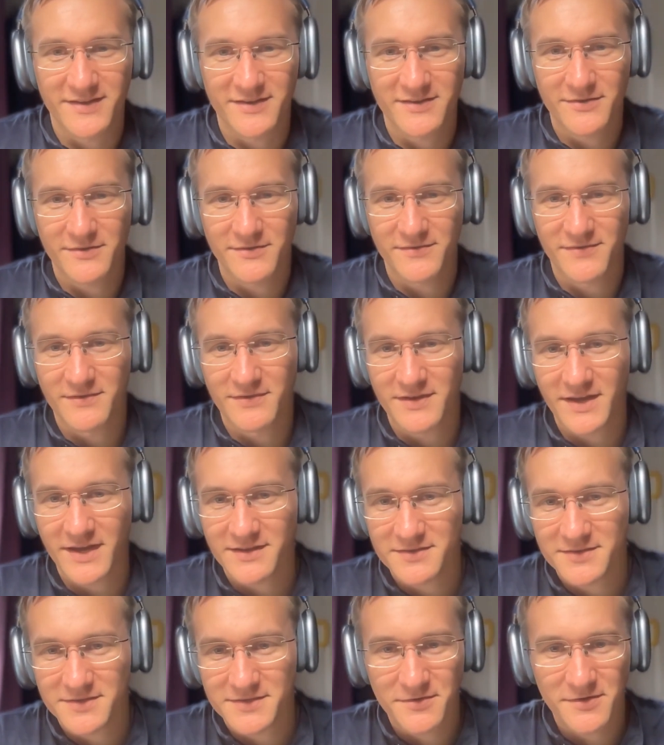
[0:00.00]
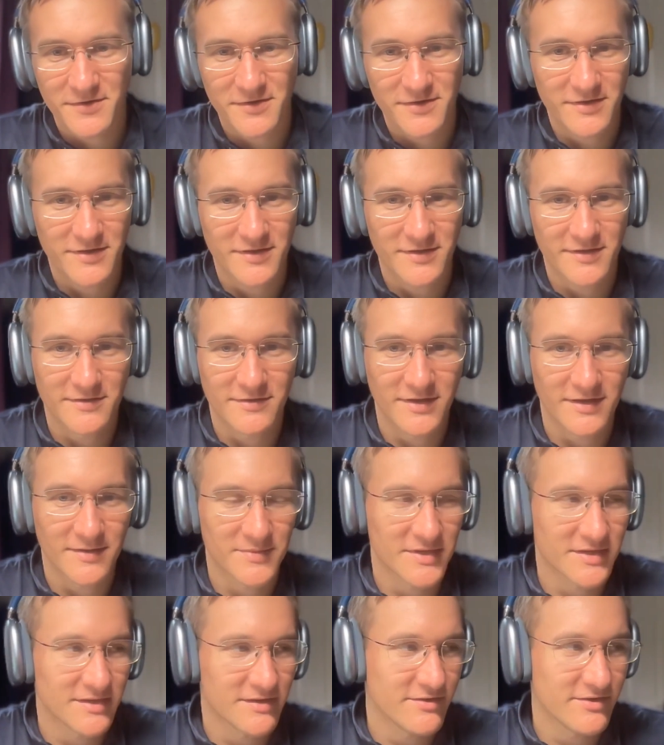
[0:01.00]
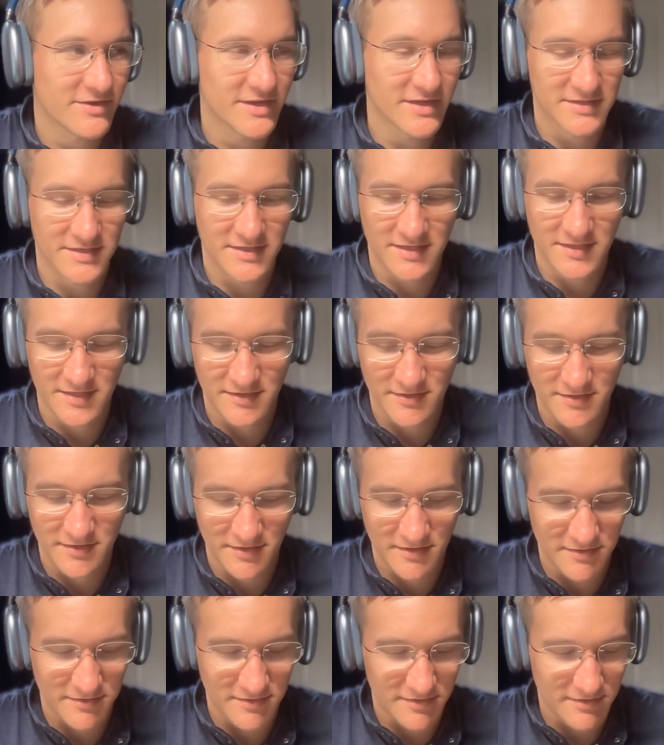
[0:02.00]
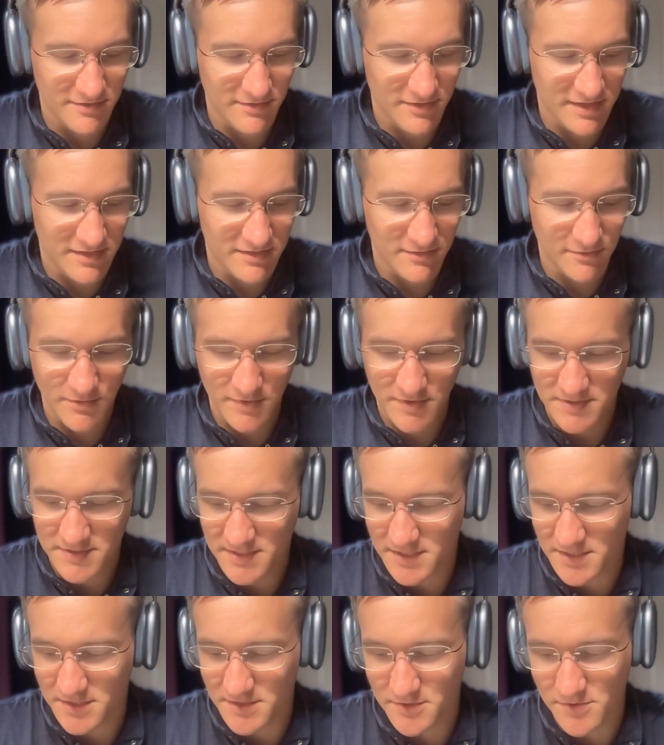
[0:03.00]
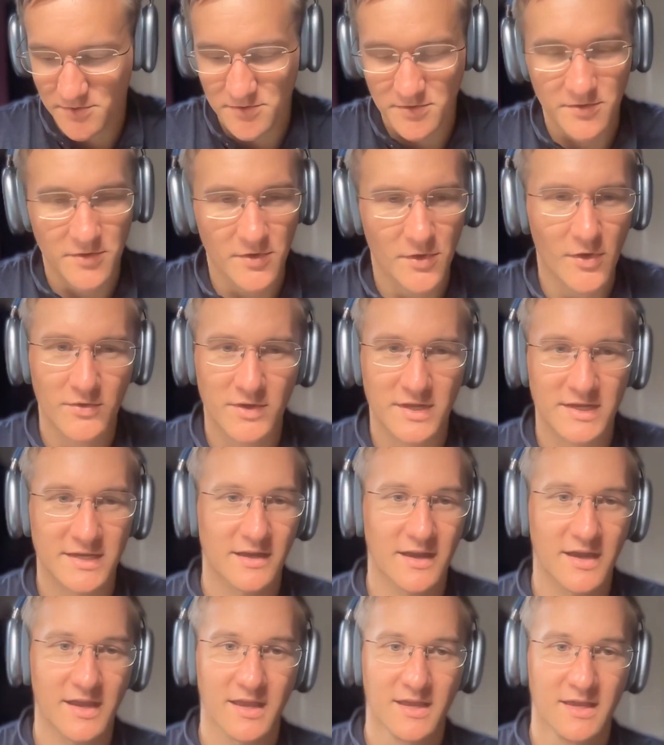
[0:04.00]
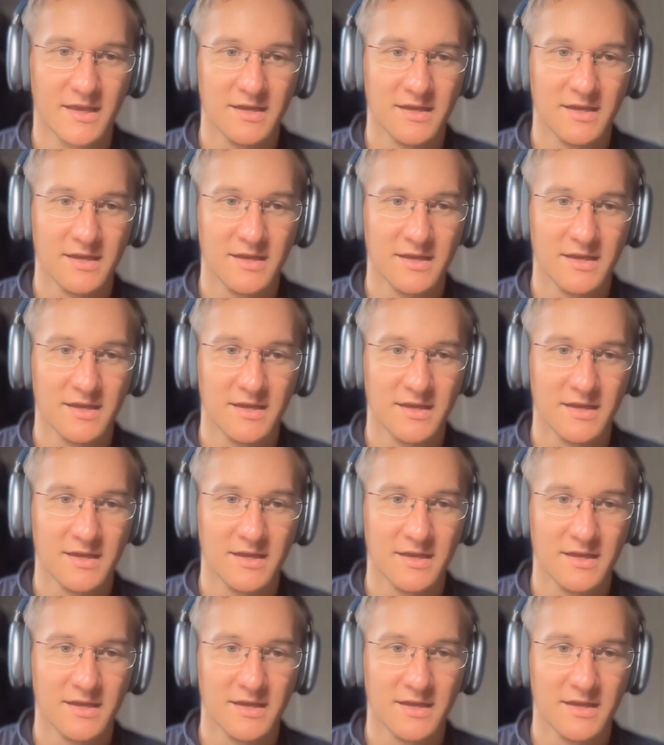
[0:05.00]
If you like the song, you look up the lyrics and you look at the words that you don't know, and like